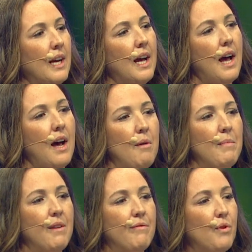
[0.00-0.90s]

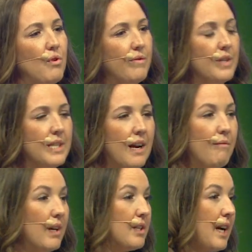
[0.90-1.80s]
And 4 of us now
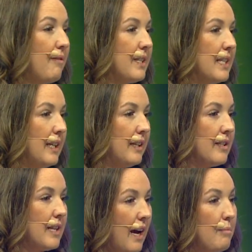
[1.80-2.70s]
run a charity
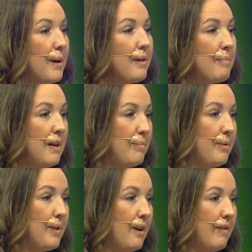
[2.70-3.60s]
to help other
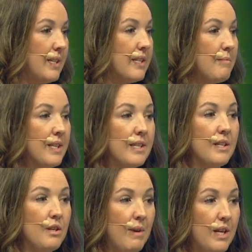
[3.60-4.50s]
people that are in similar
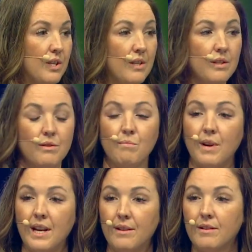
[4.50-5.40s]
situations
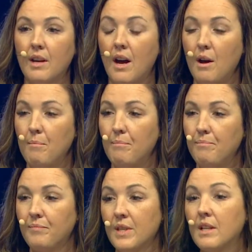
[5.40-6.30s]
with
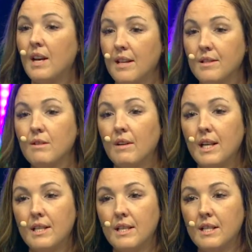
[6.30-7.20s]

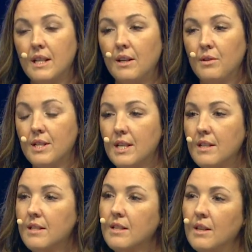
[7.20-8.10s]
cancer-related
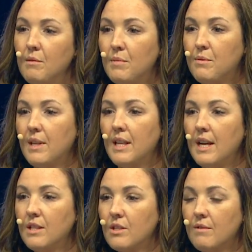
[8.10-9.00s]
illnesses between the
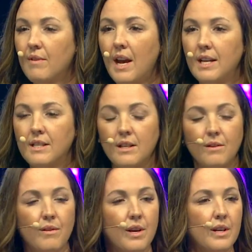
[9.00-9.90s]
ages of 18
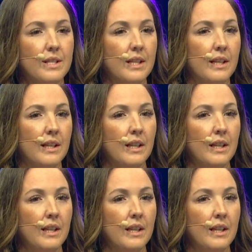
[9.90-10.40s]
and 30.